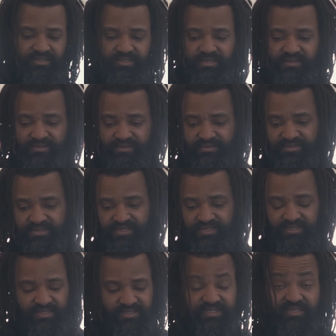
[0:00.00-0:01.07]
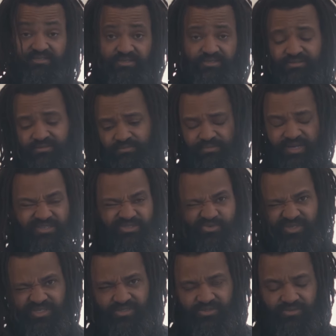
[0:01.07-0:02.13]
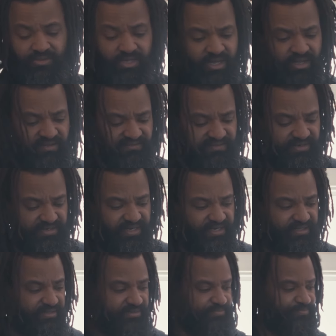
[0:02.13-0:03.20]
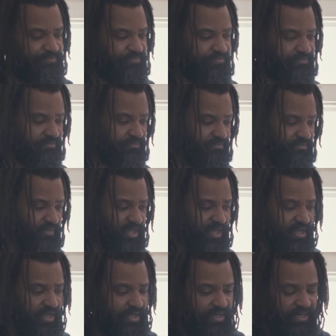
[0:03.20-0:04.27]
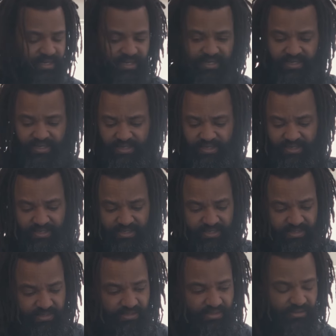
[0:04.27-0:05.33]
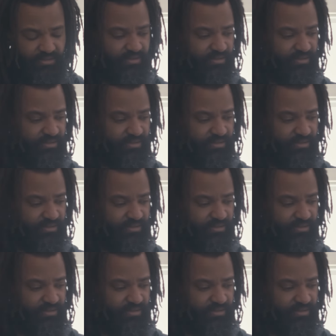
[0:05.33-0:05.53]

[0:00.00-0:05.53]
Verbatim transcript: uh, 30 Celsius, minus 22 Fahrenheit. And,